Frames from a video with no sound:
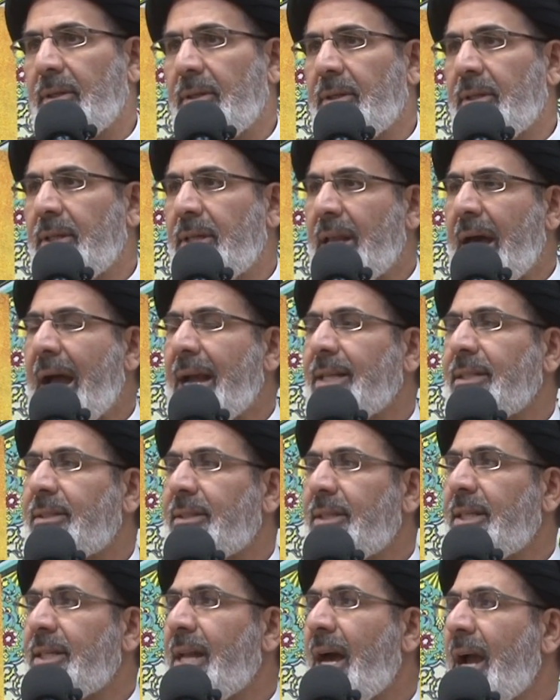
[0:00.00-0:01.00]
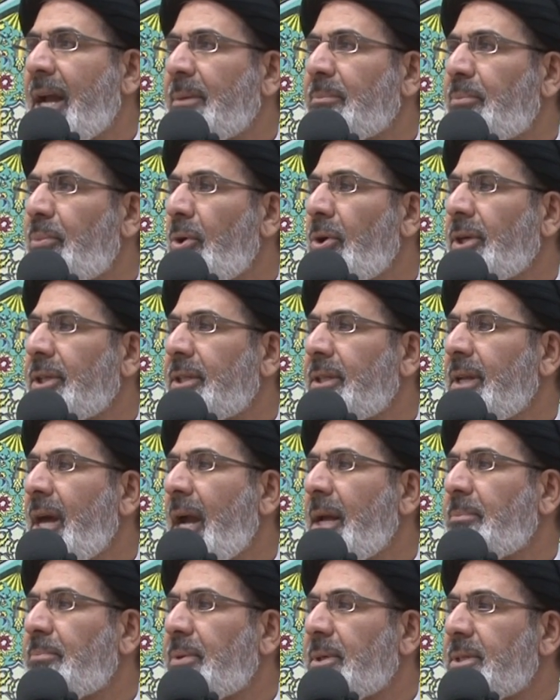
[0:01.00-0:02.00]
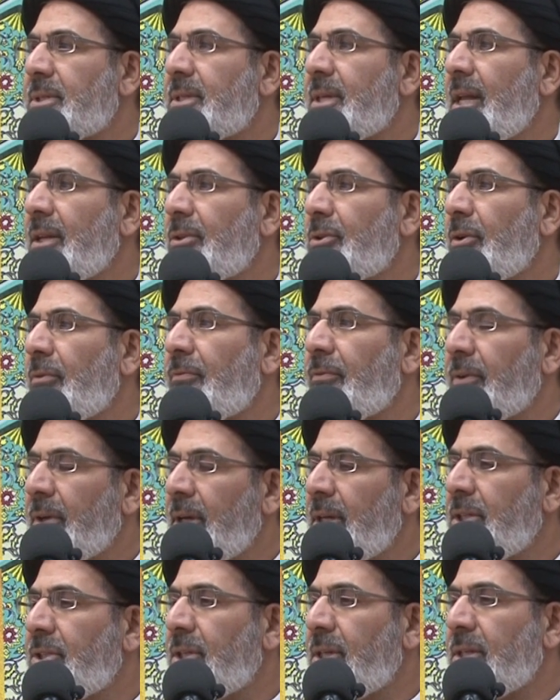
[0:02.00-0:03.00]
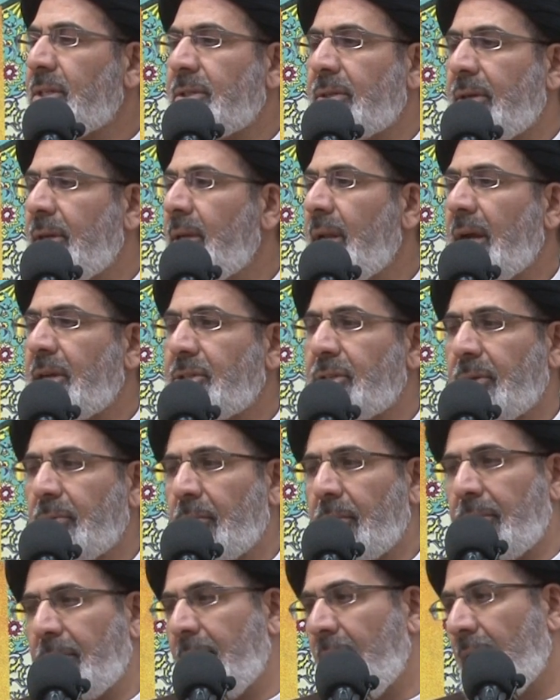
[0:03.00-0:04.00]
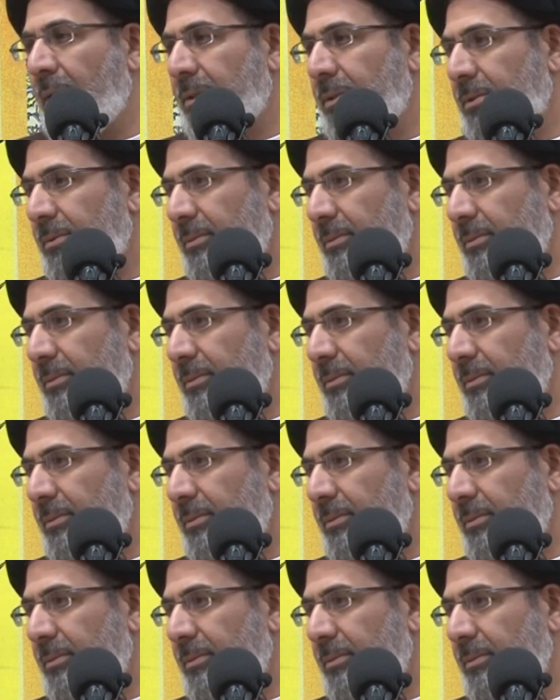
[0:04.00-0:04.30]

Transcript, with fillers: 99.9% percent of religion is connection with God.